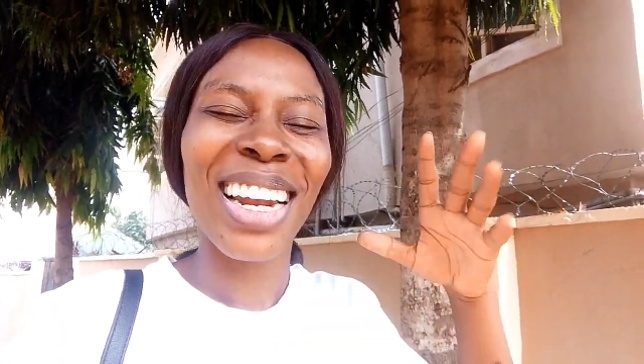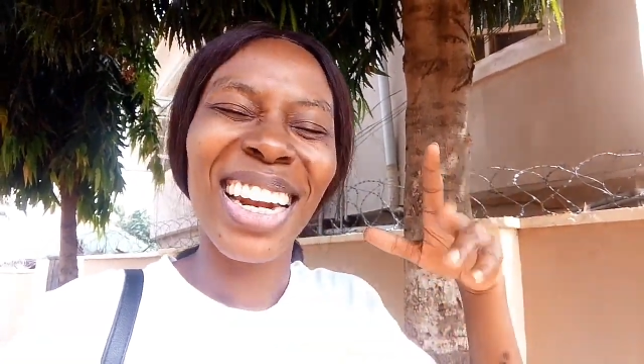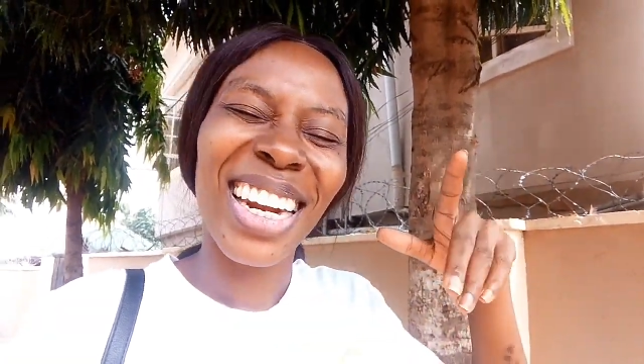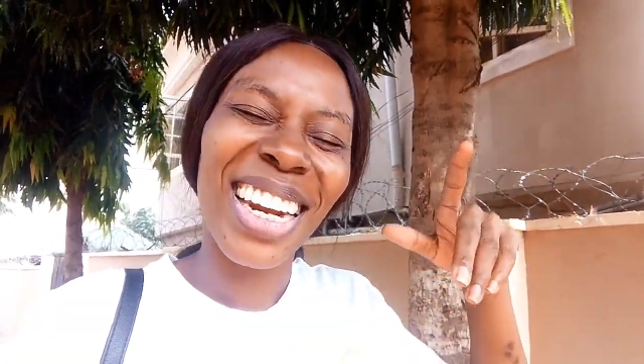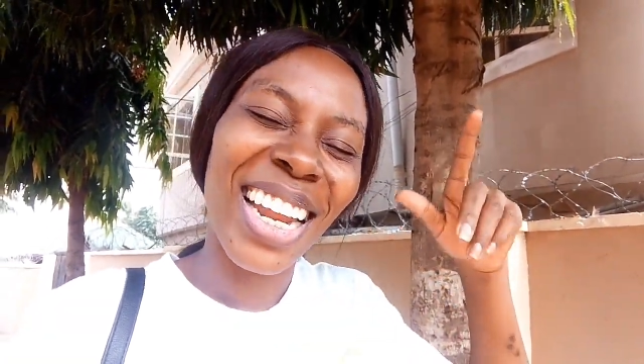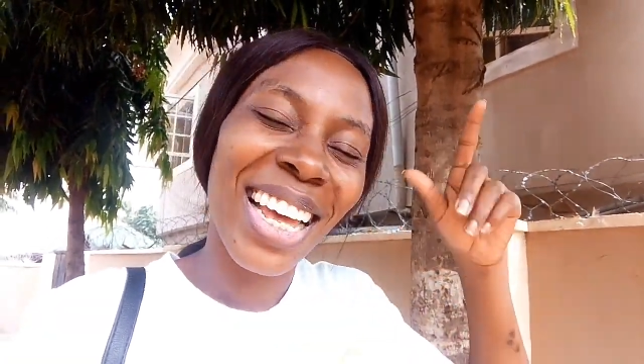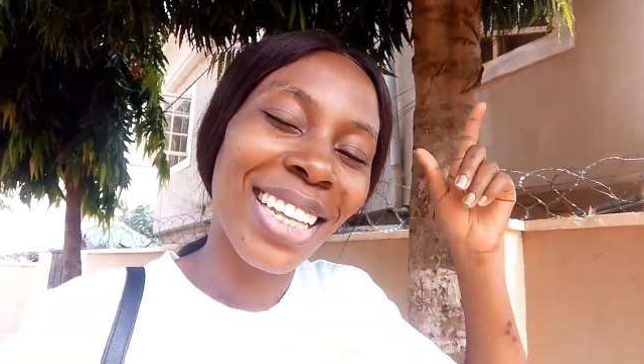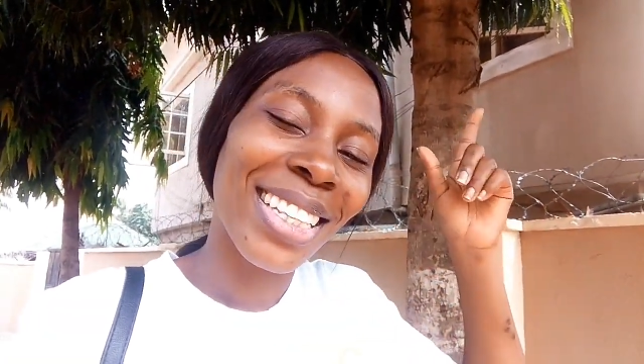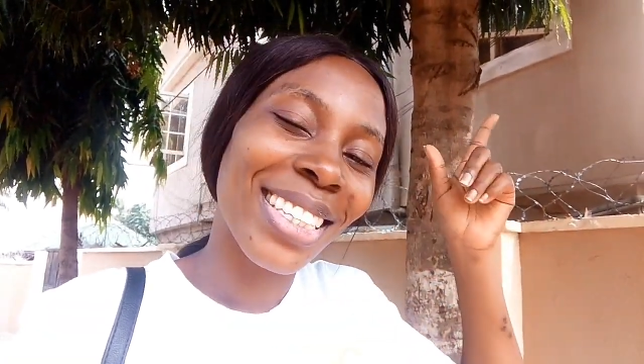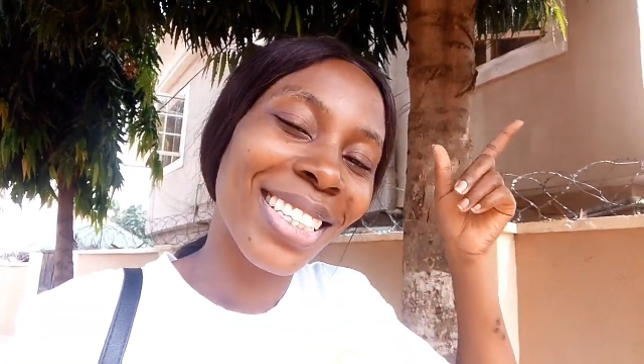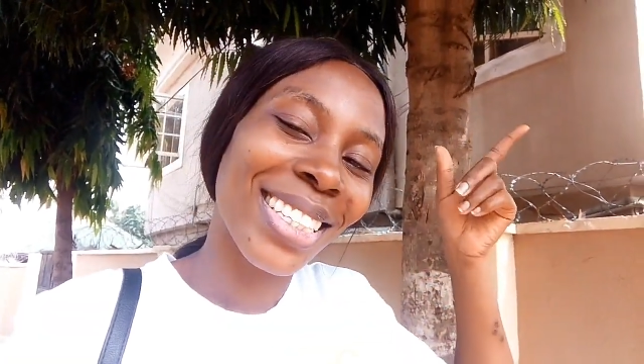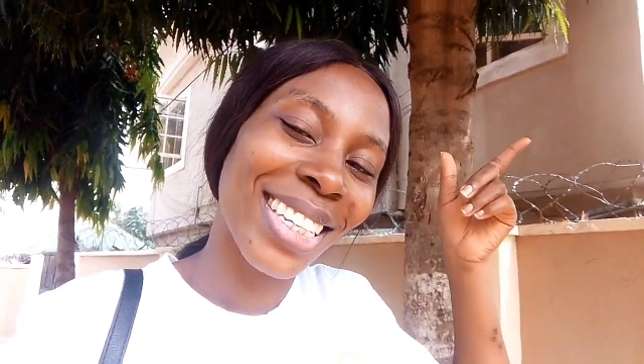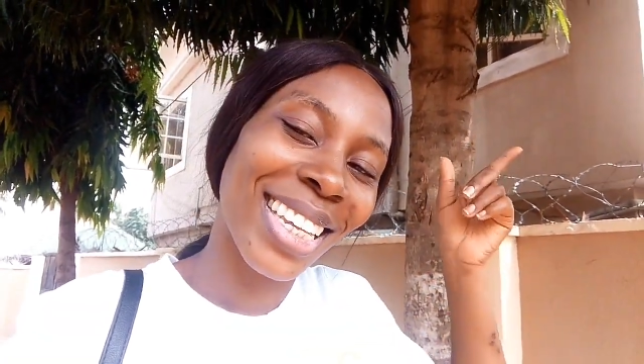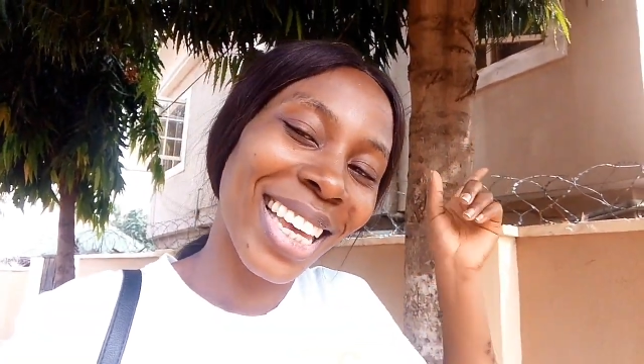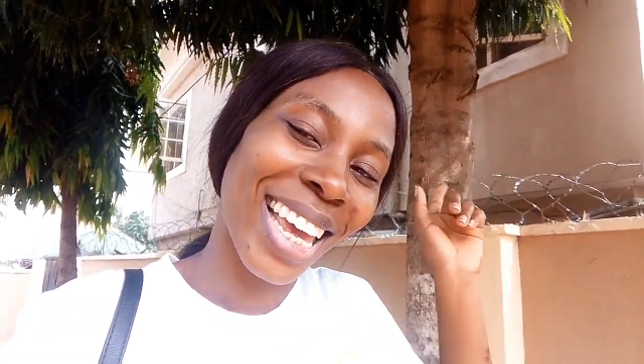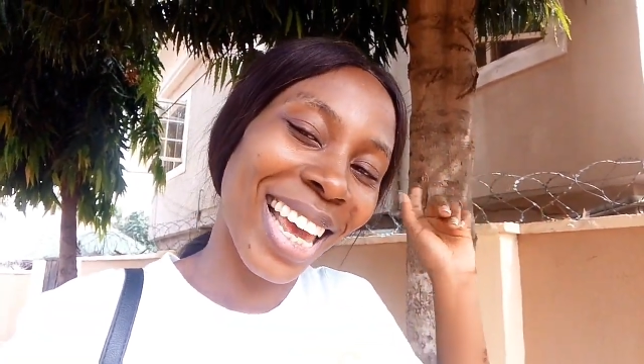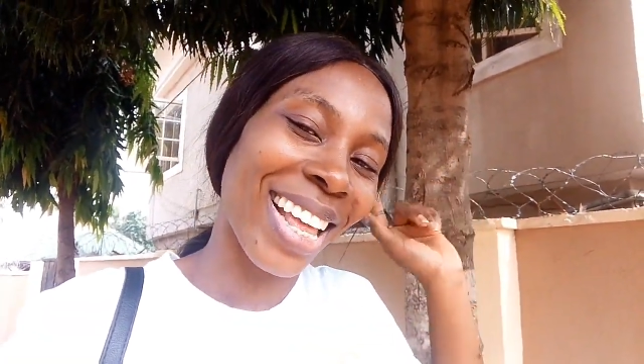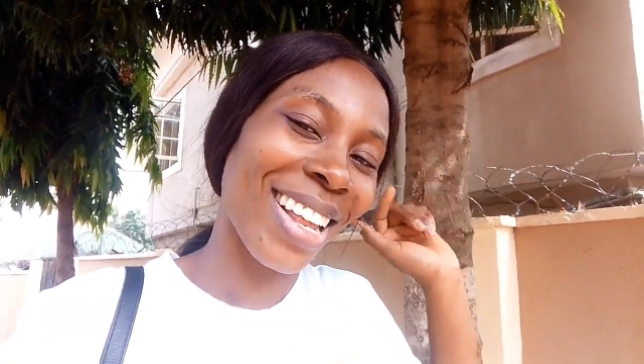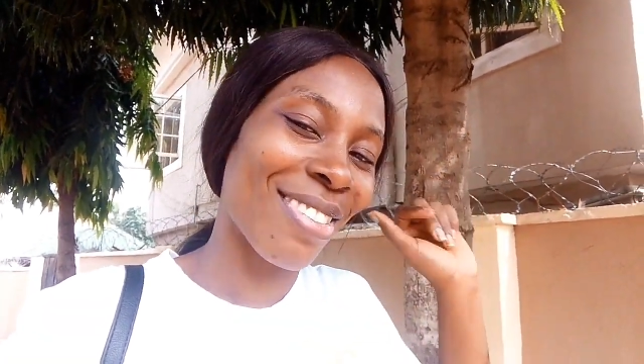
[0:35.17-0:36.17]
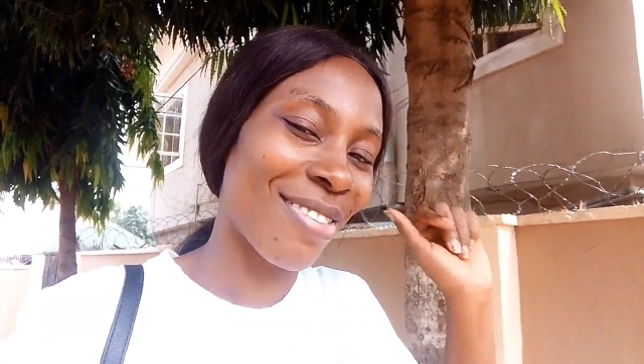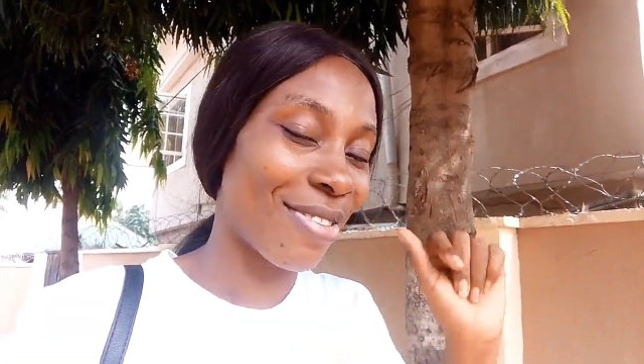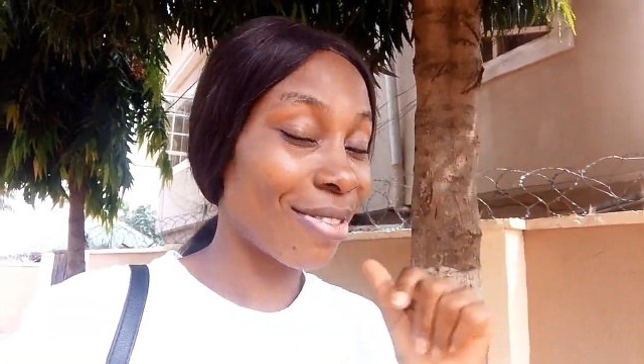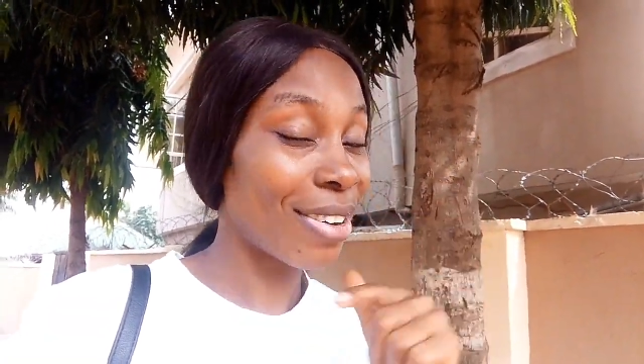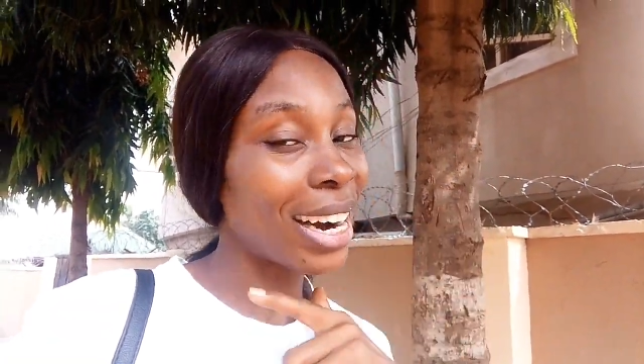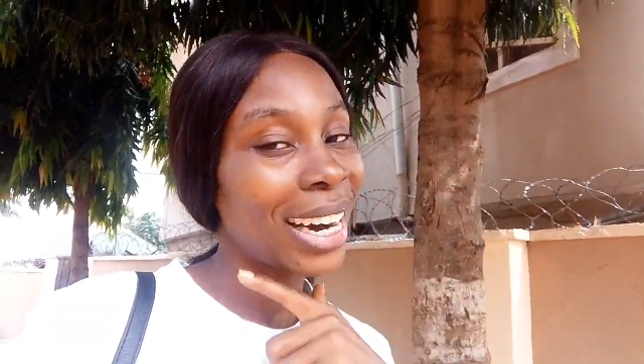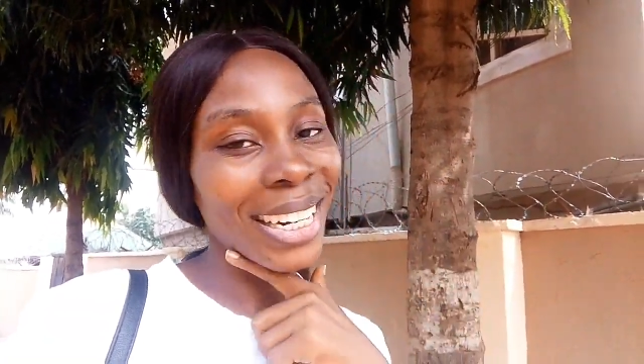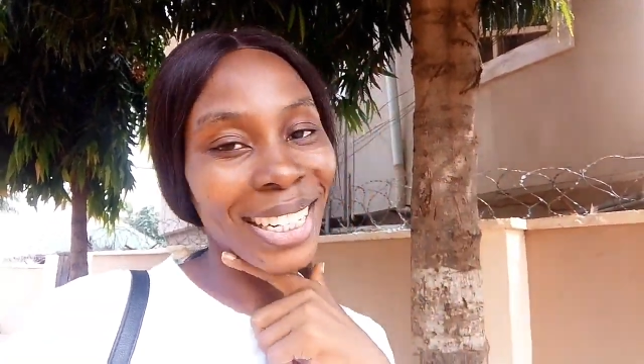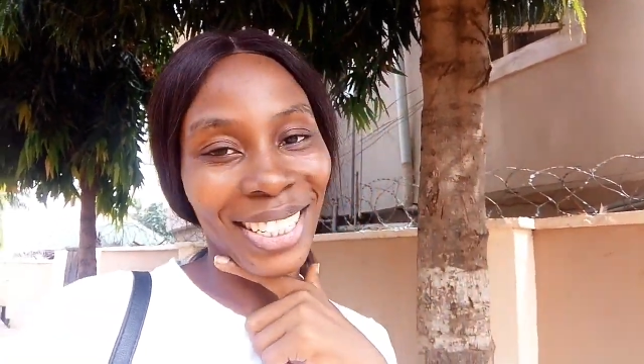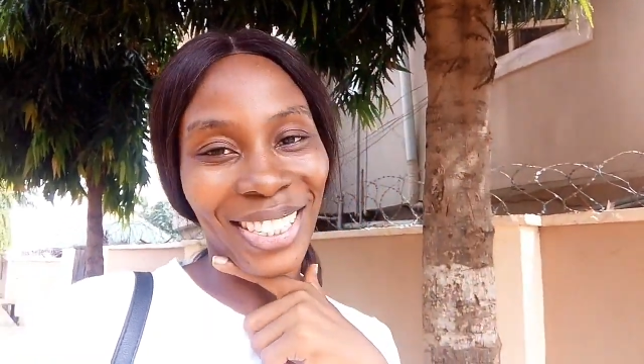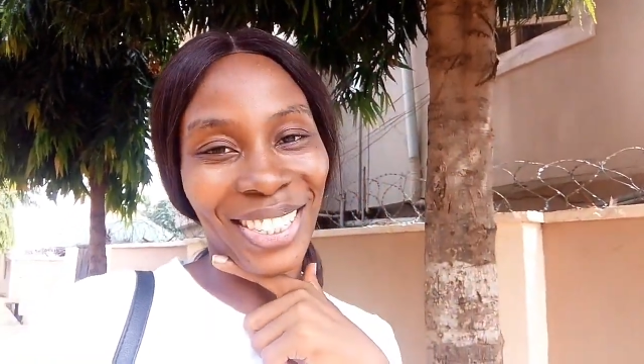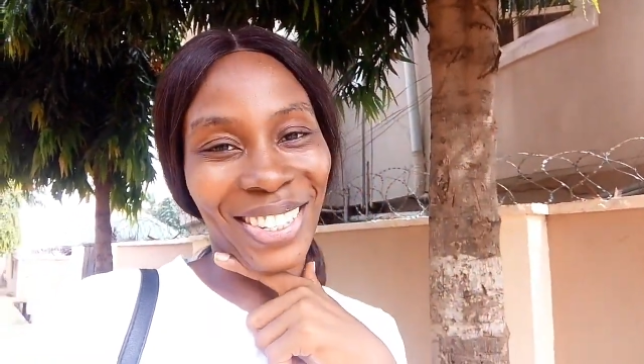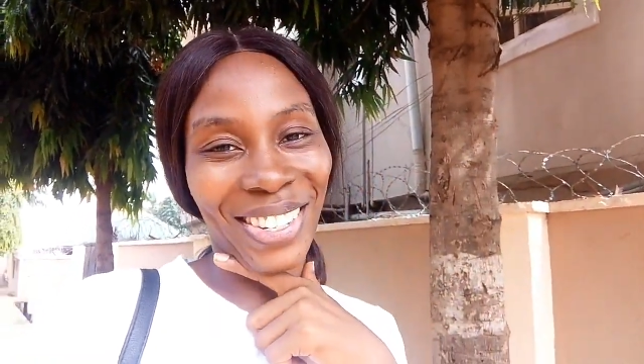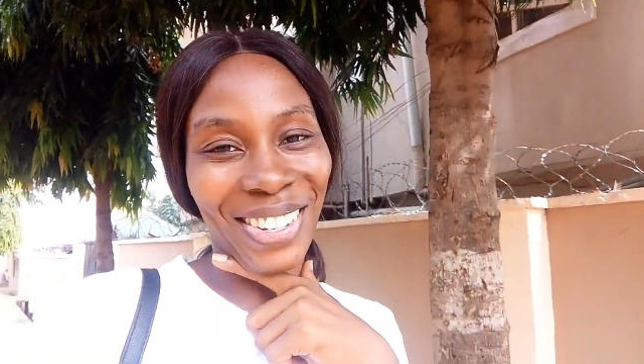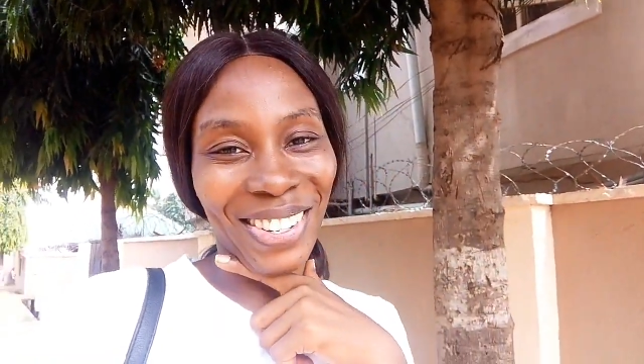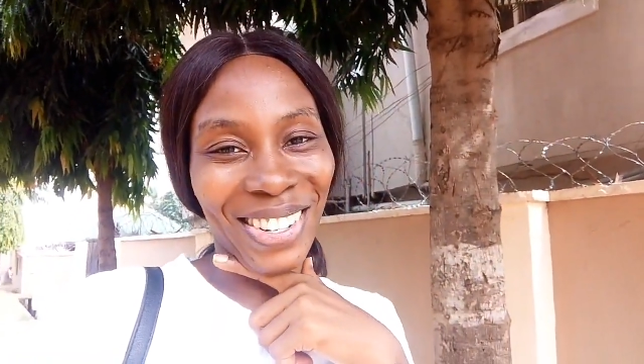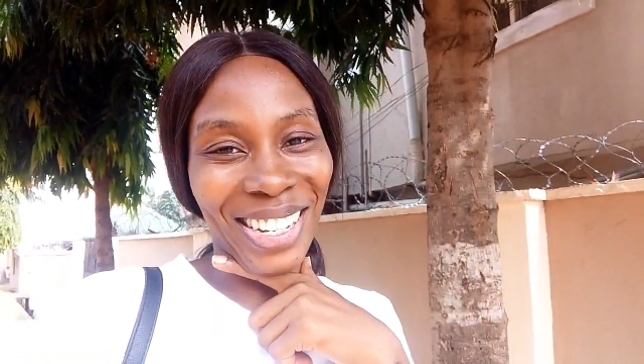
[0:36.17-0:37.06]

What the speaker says: let's get right into